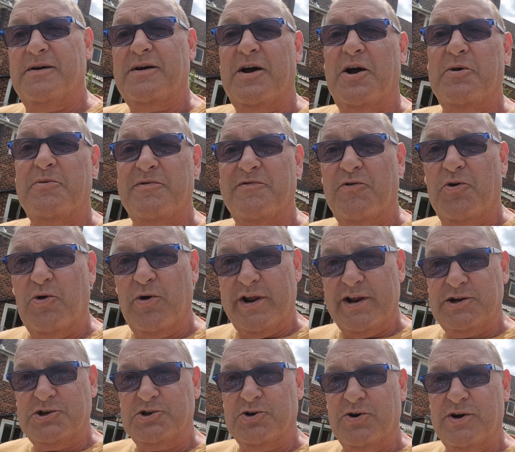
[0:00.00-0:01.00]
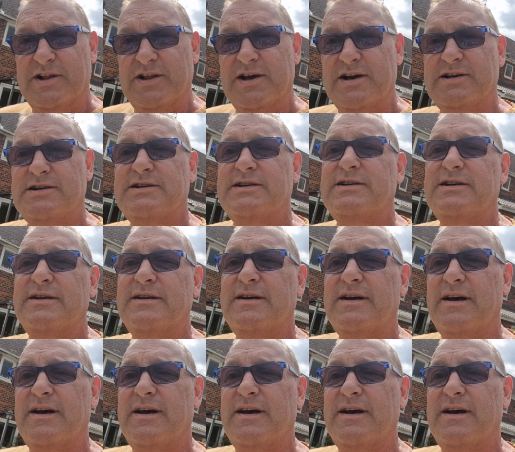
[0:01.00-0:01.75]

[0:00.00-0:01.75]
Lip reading: hope you've all enjoyed this.